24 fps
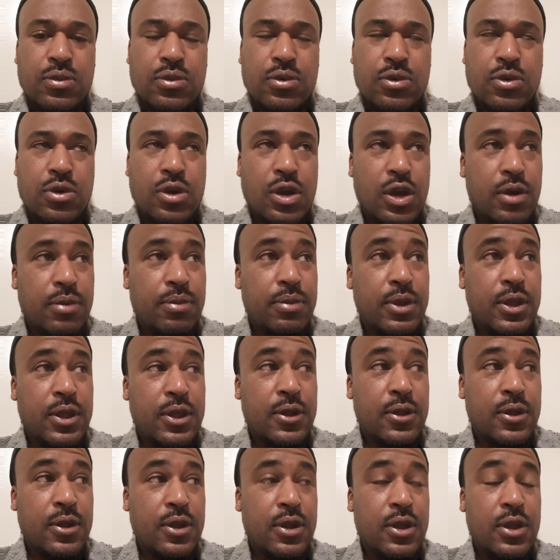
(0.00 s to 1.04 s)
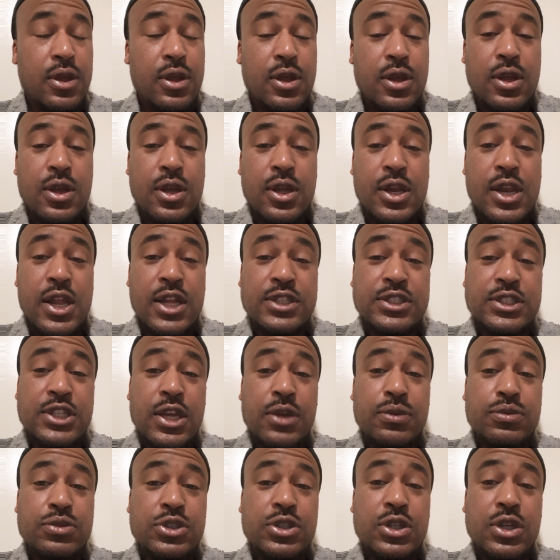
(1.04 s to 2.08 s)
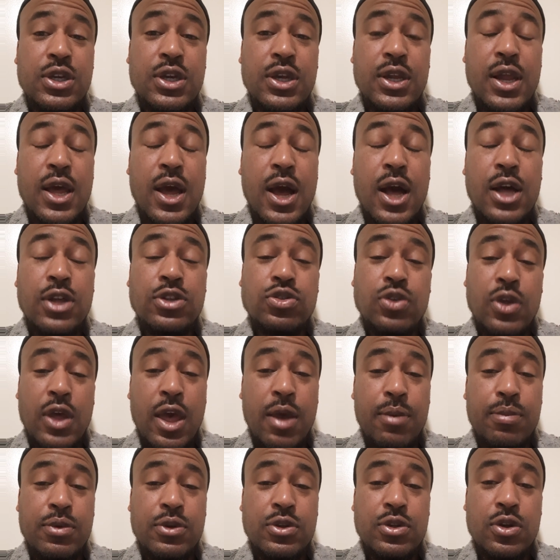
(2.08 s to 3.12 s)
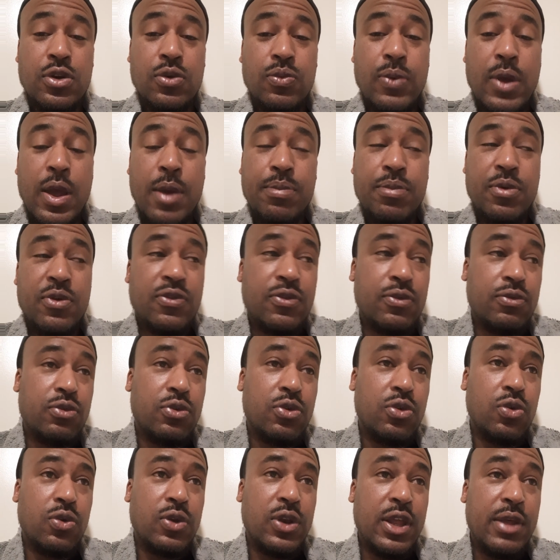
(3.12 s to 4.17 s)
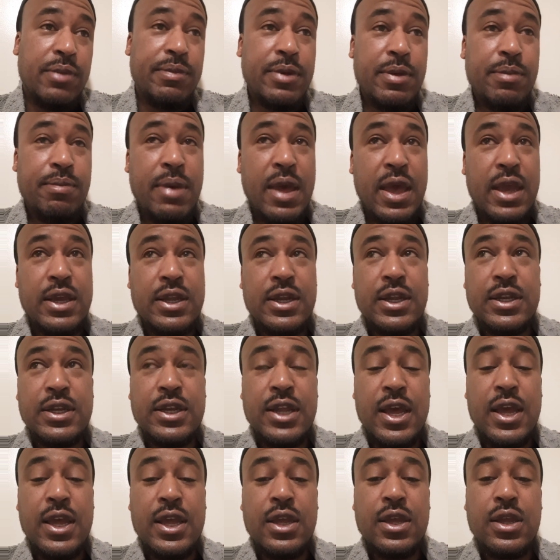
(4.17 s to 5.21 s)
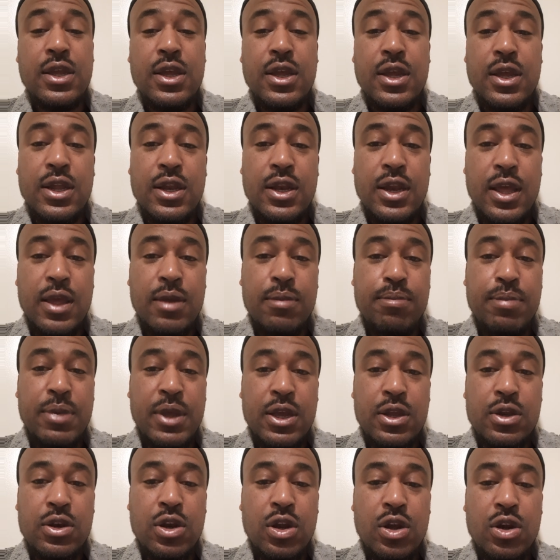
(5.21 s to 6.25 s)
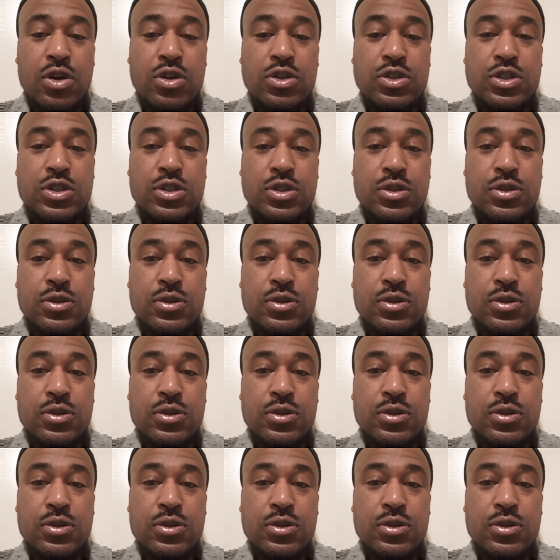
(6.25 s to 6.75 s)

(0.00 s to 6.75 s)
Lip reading: You know what I mean? That same shit could have also happened to the rapper from New Limit back in the day named Big Lurch,